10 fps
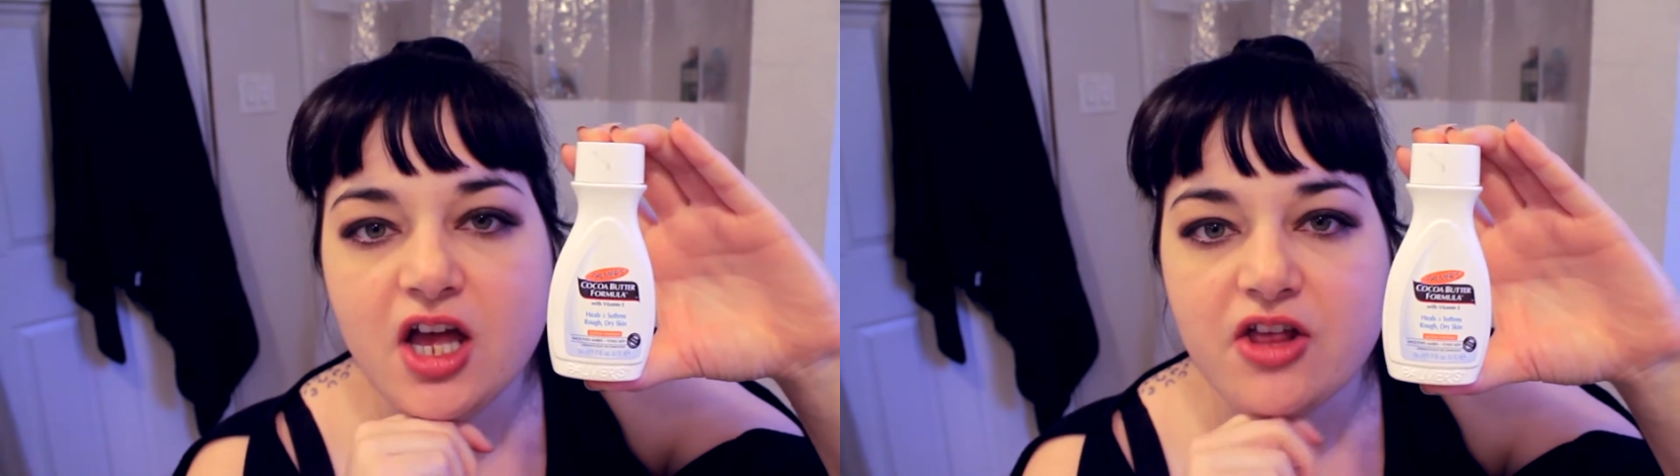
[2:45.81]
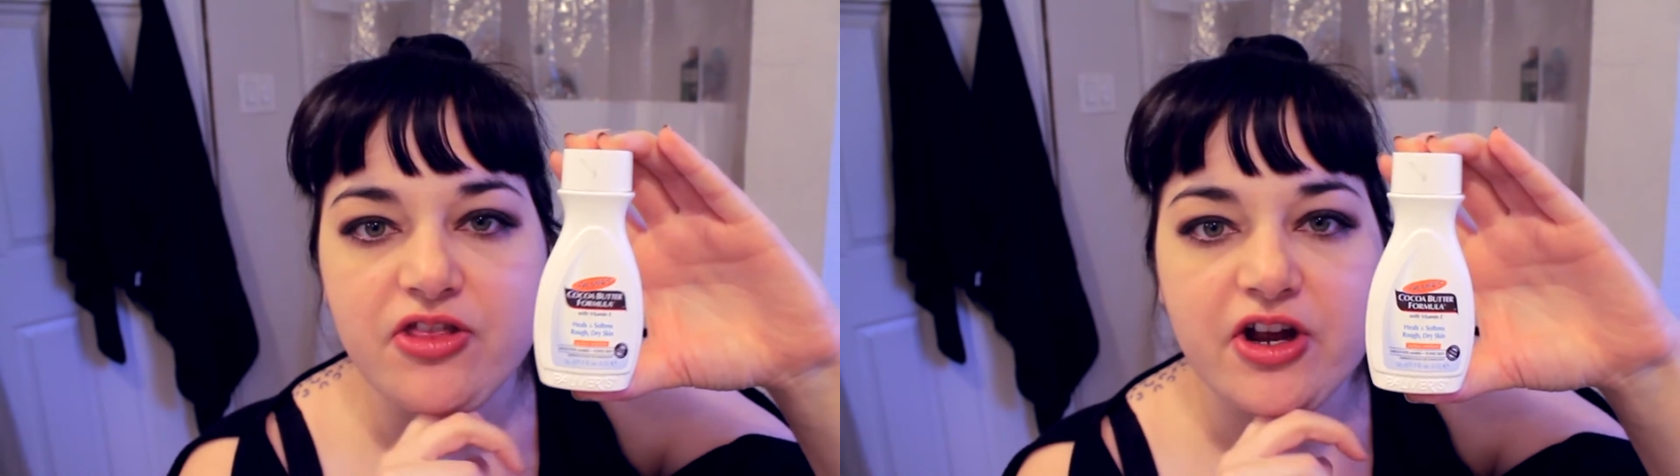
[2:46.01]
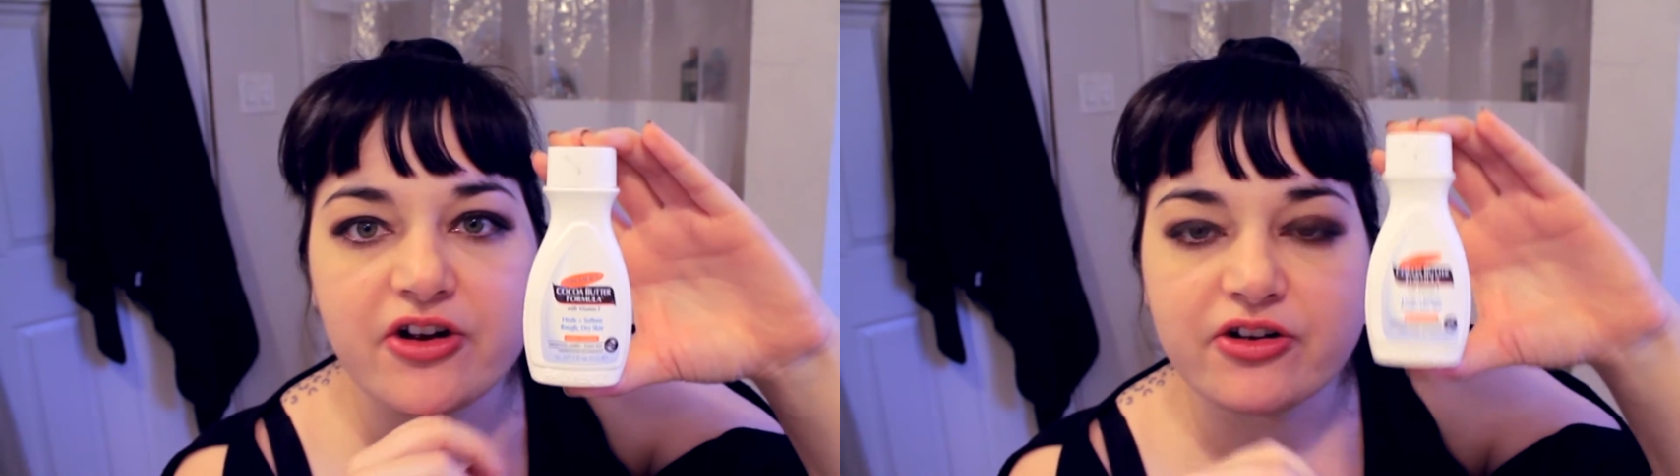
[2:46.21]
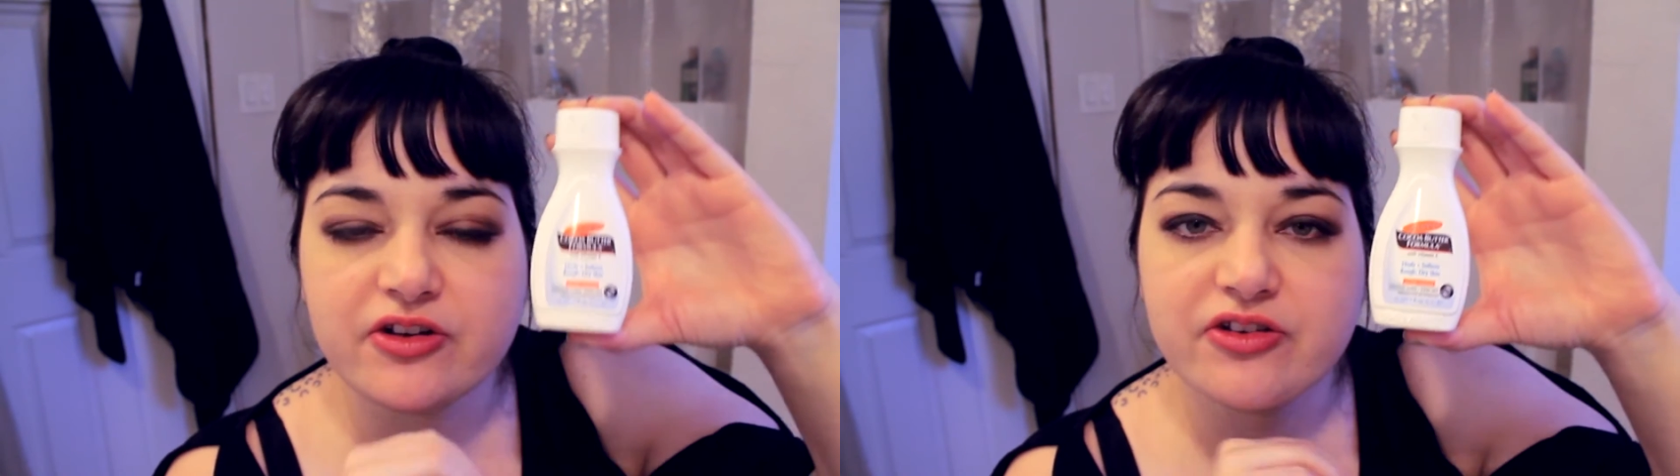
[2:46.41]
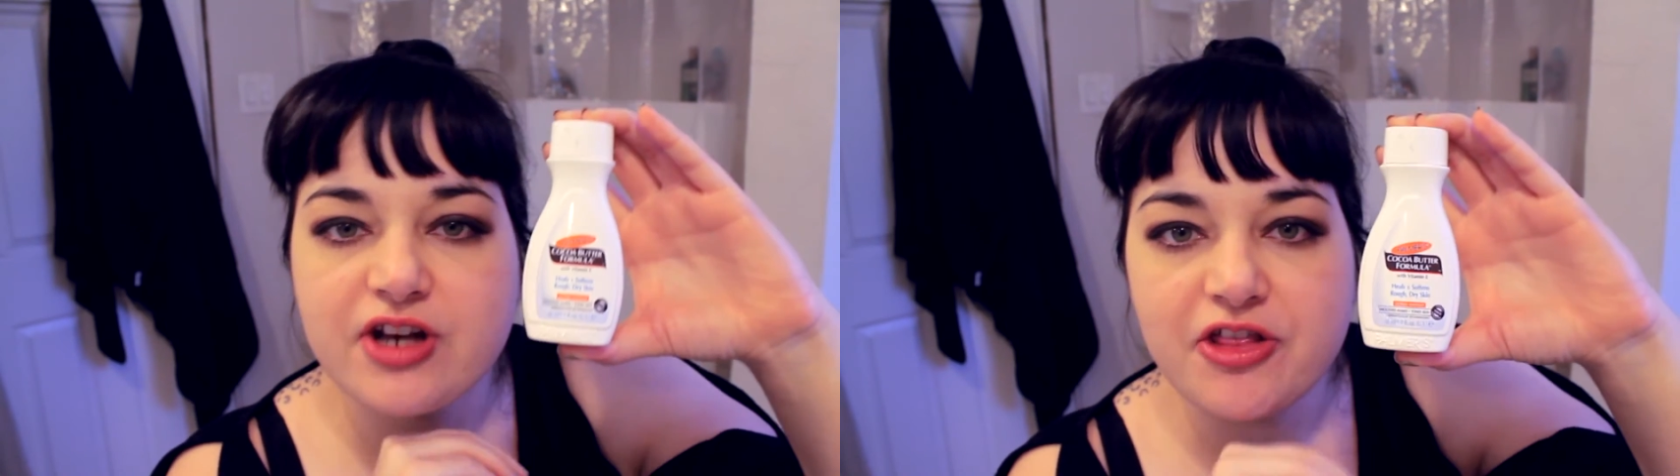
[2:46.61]
there
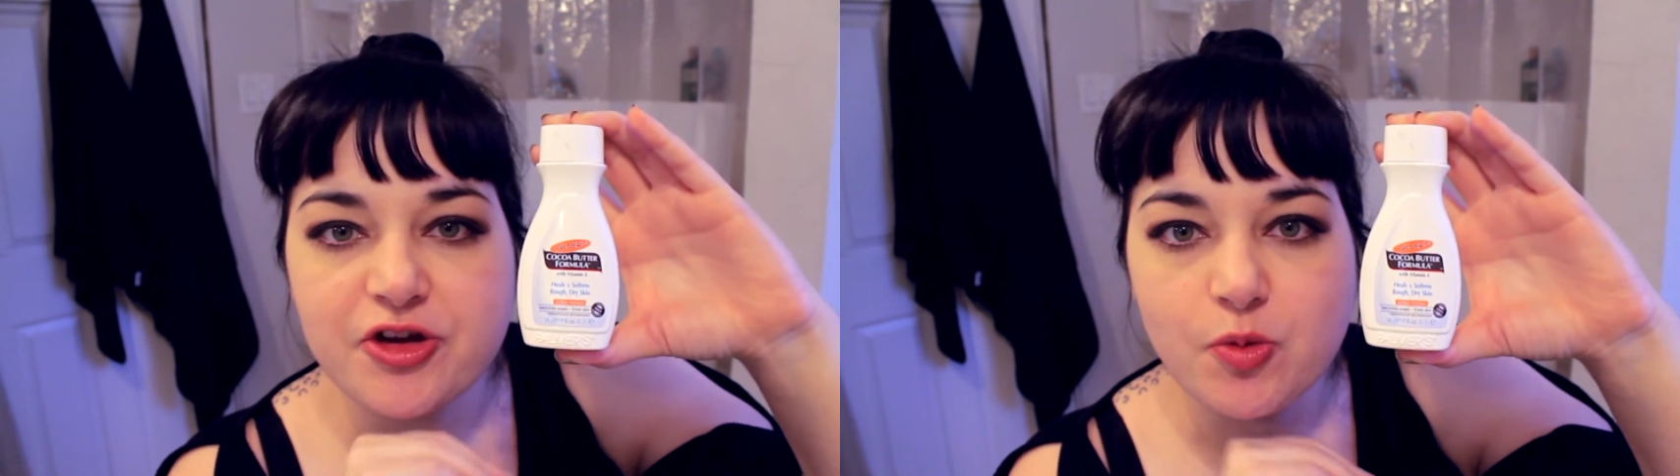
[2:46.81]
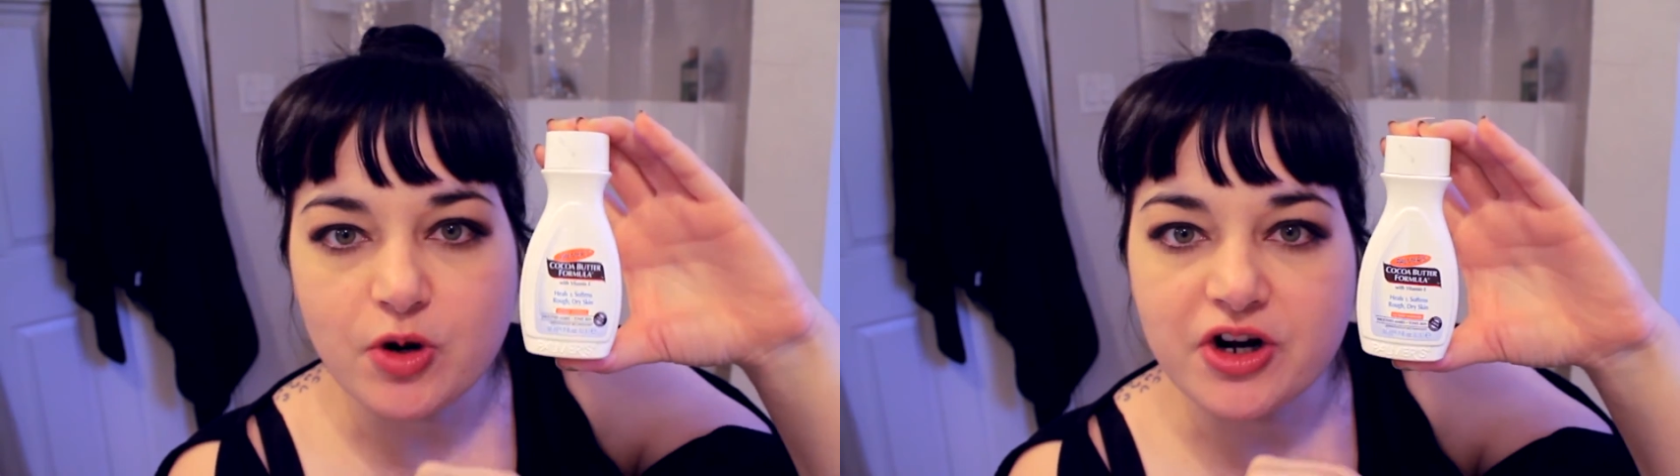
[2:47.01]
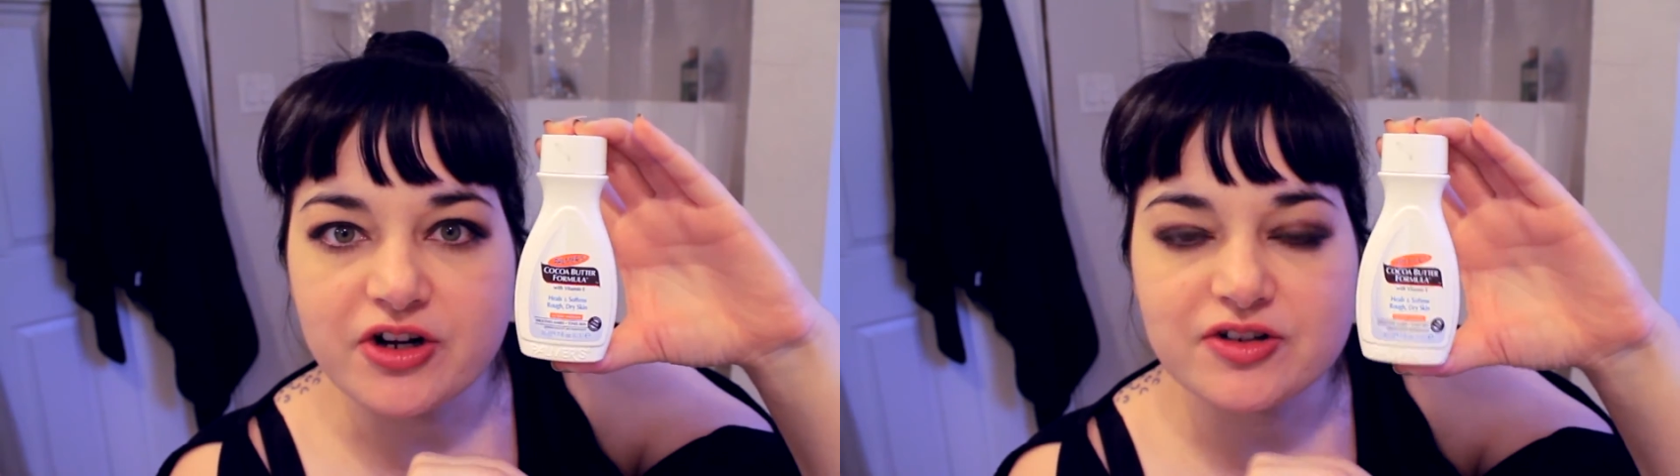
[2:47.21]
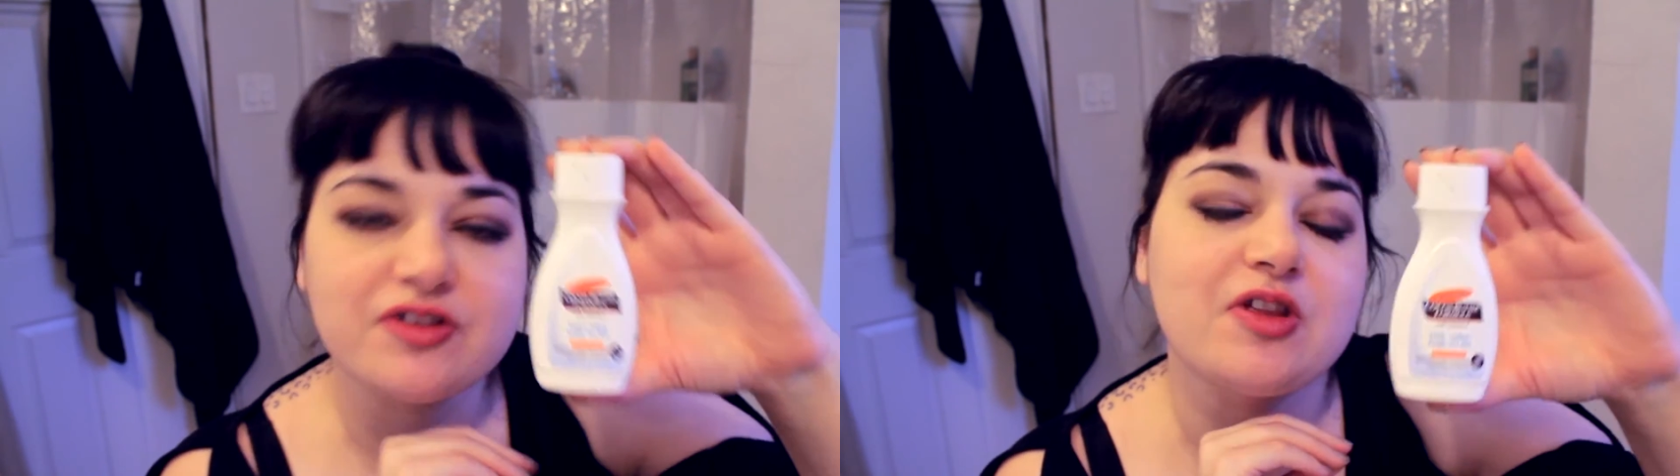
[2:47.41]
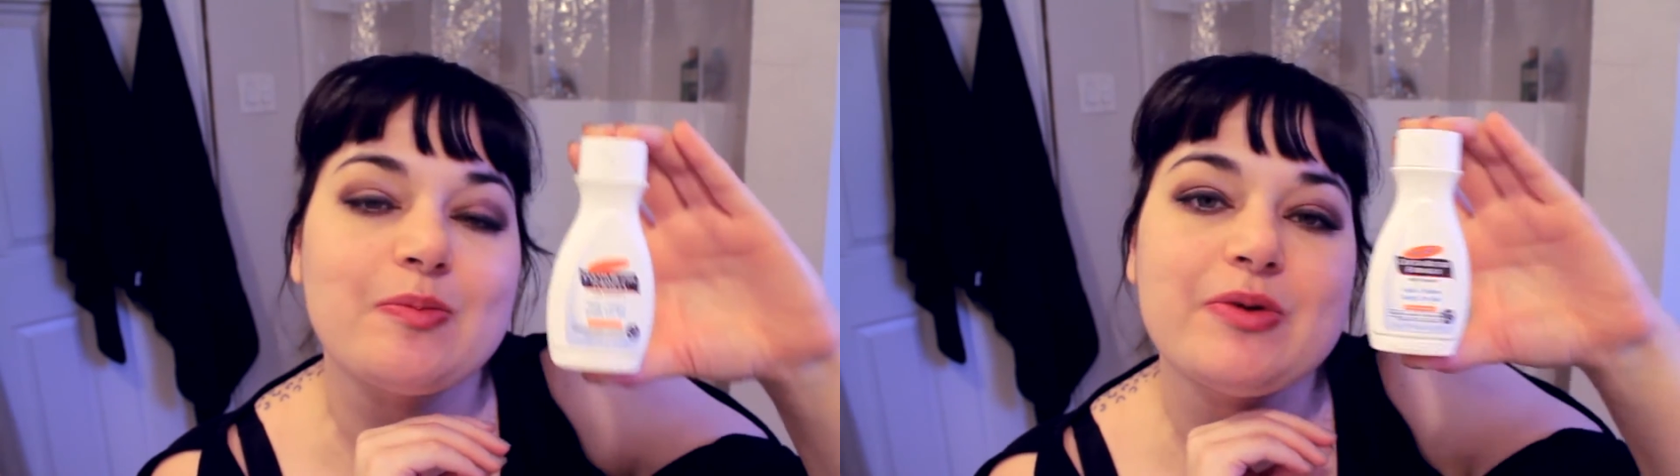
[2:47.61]
is nothing worse than